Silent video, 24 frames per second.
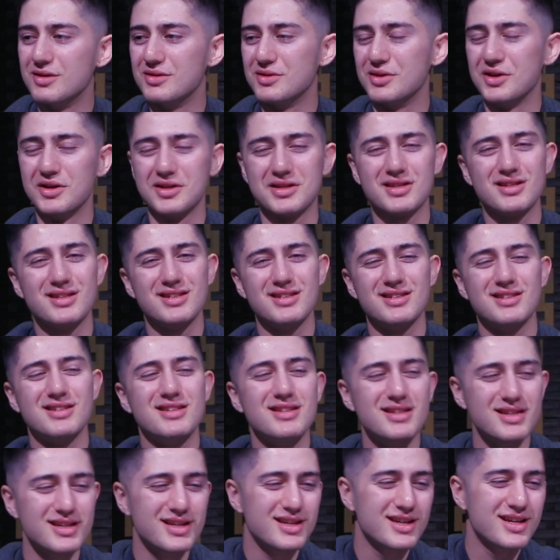Look,
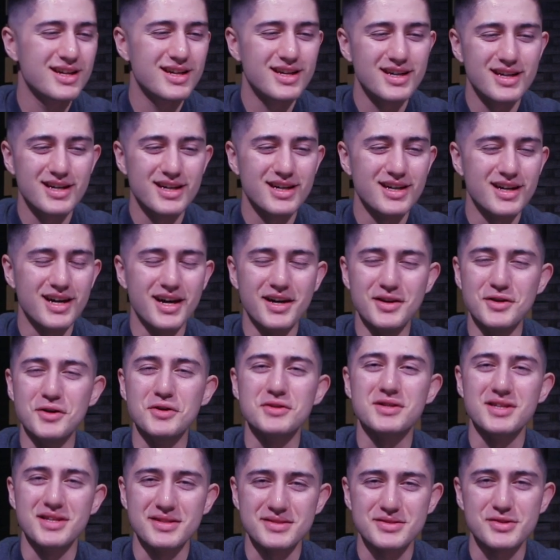I know
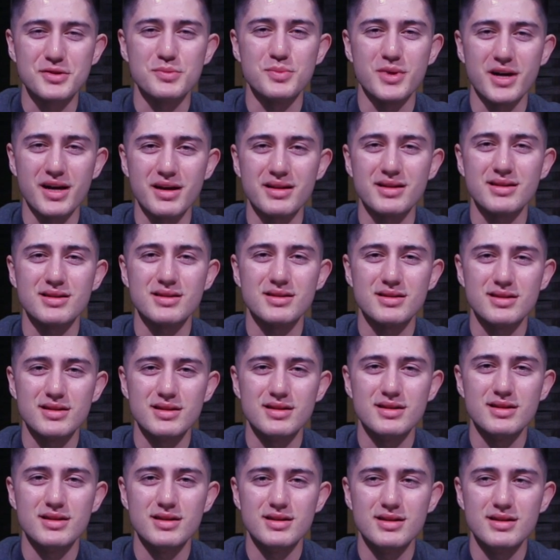things are bad.
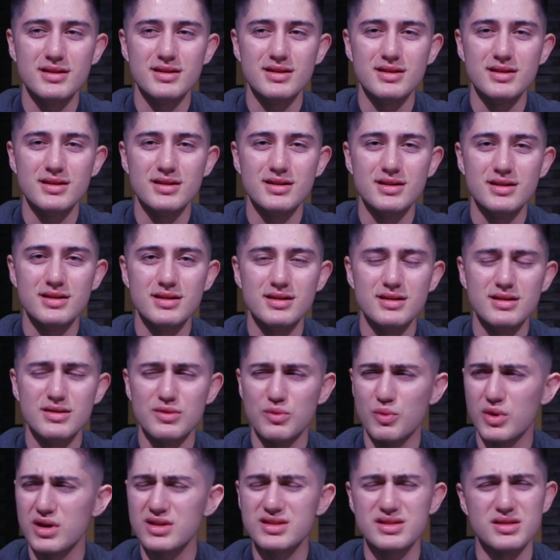
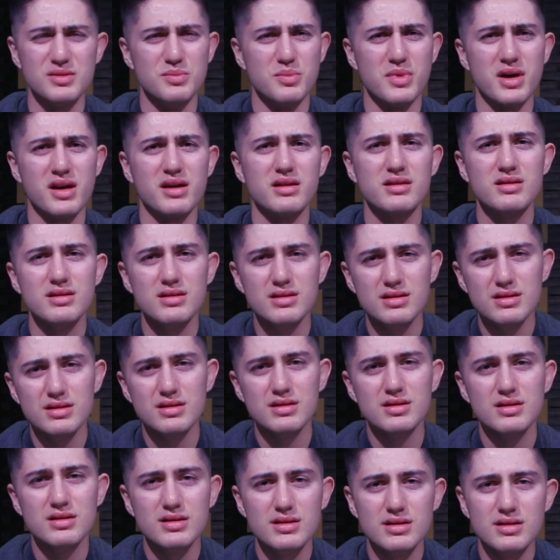Worse than bad.
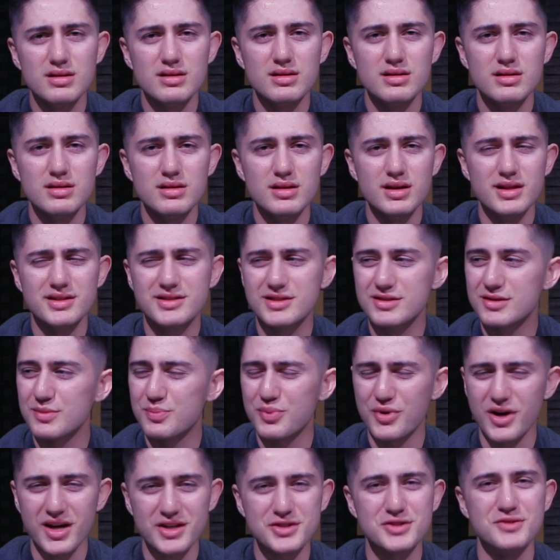It's a
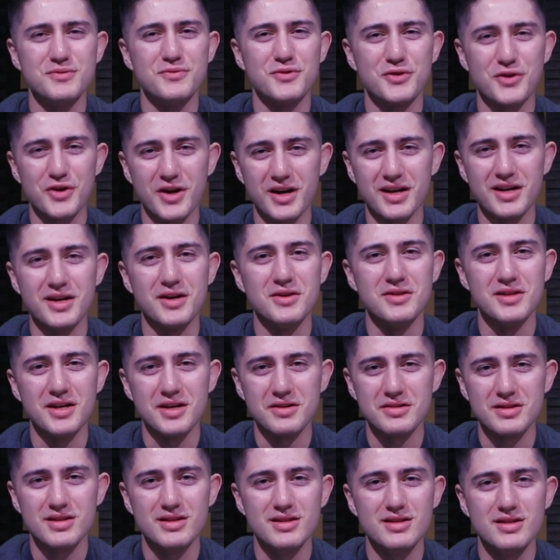depression for crying out
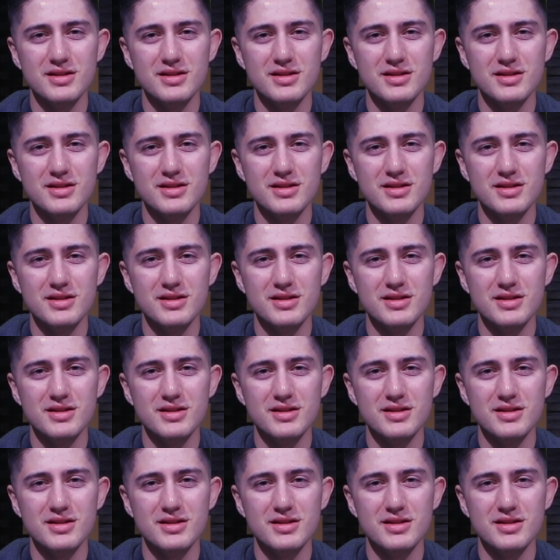loud.